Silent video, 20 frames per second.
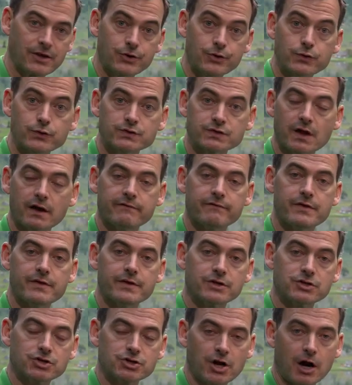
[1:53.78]
use of
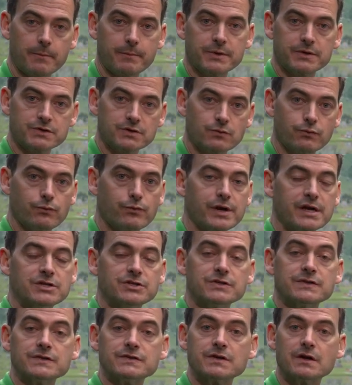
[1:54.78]
the sharpest
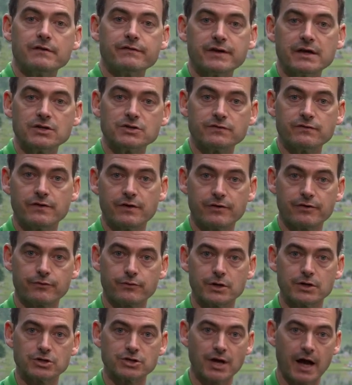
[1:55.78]
regions of each of the
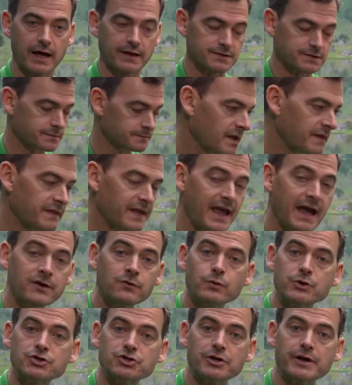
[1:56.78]
three shots. In the
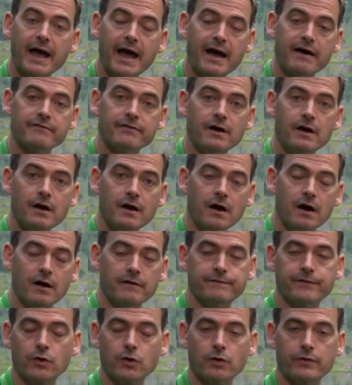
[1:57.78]
end, we should have a
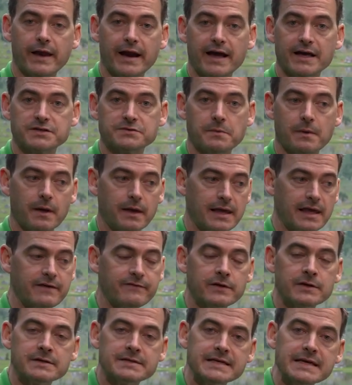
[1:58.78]
photo that has
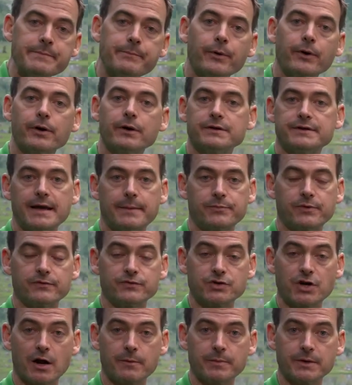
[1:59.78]
even deeper depth of
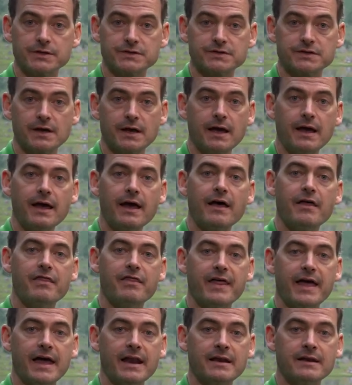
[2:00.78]
sharpness
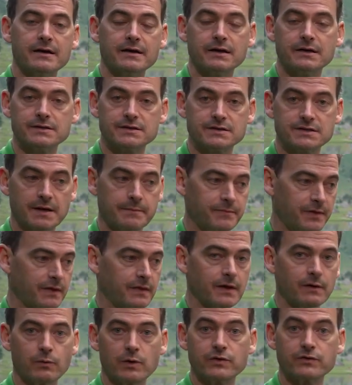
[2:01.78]
than something that we